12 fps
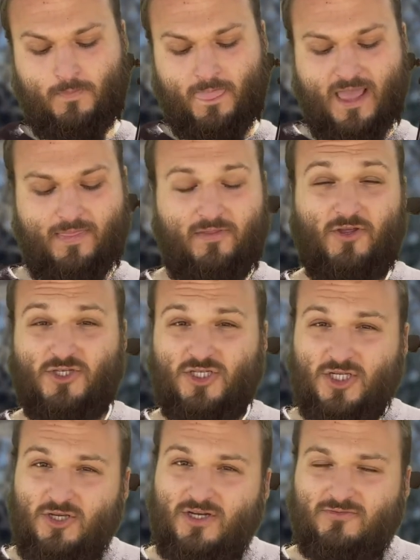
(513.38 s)
and then there's
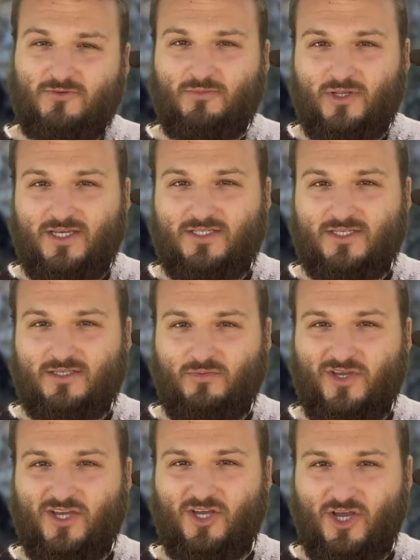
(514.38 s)
two different places that
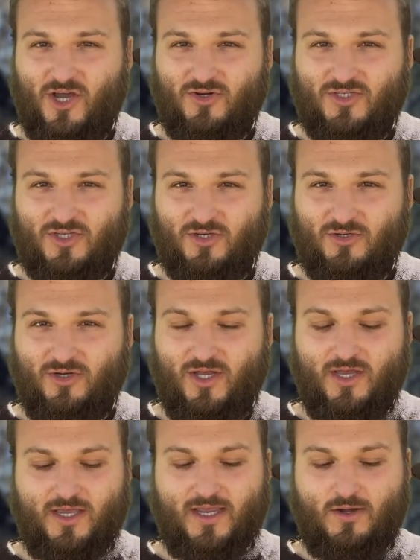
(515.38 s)
we can go to
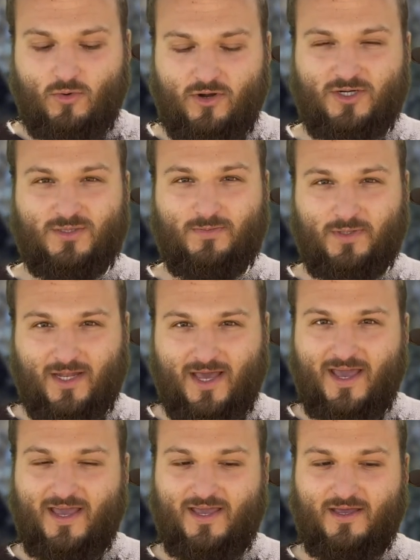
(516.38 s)
in order to
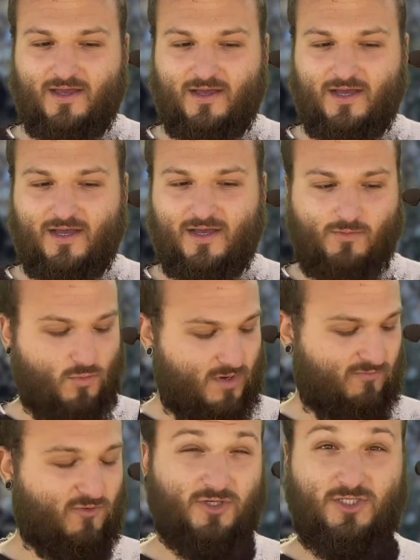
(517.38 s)
play
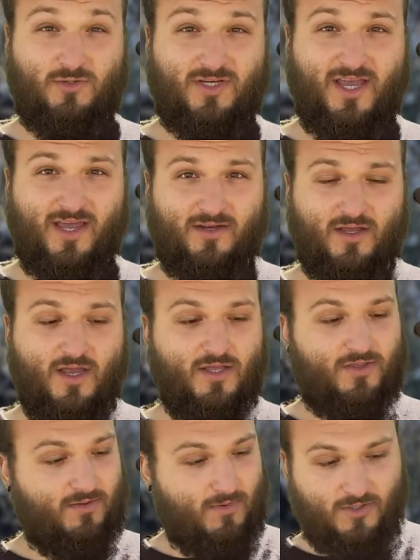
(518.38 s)
1-4-2 again.
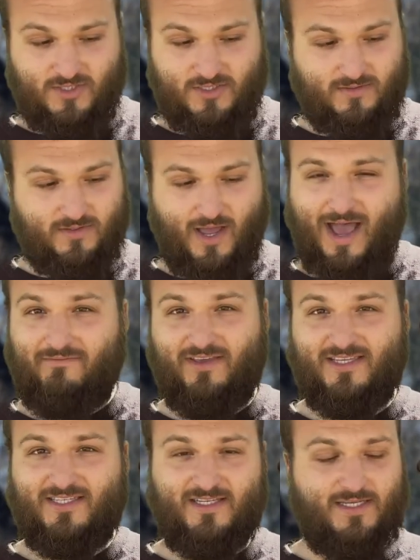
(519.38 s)
The most
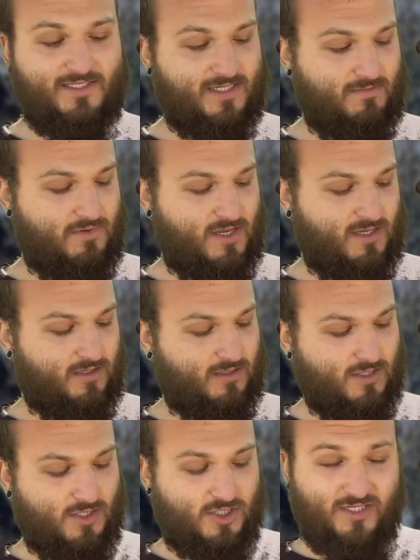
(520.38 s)
obvious and easy being
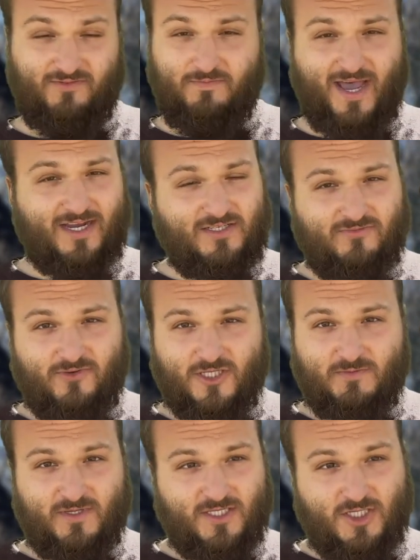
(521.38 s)
shift back to
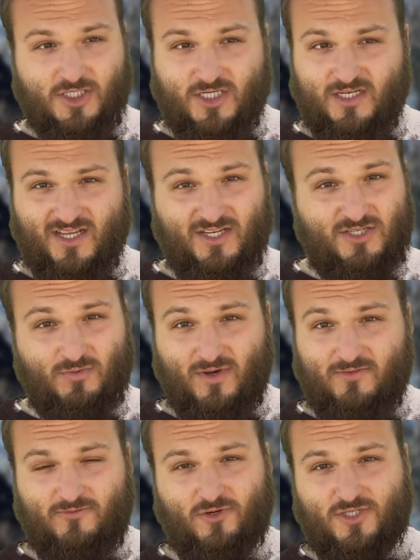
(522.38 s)
first position and do
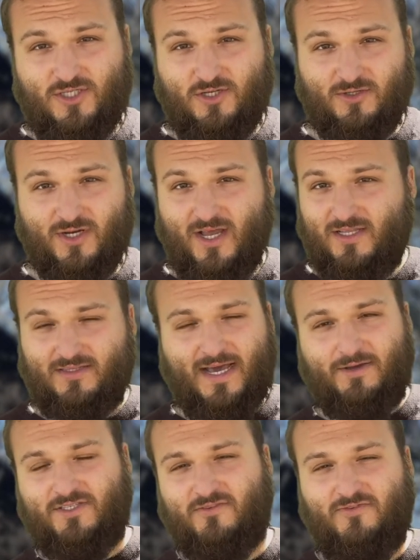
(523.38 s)
1-4-2. That
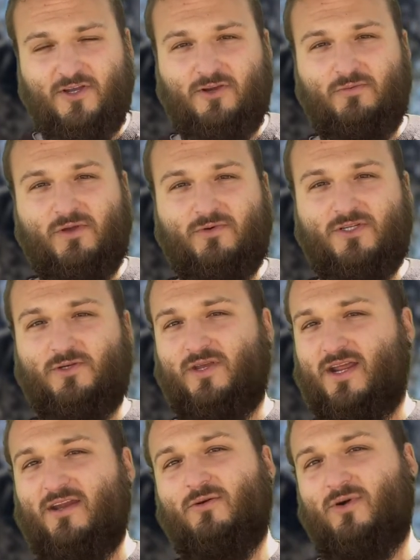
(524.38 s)
was the fingering we were doing
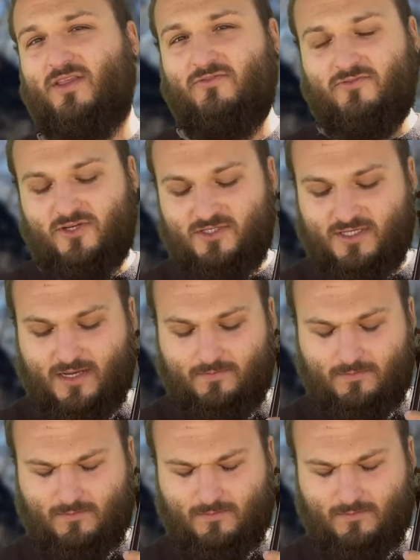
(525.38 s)
anyway the first time.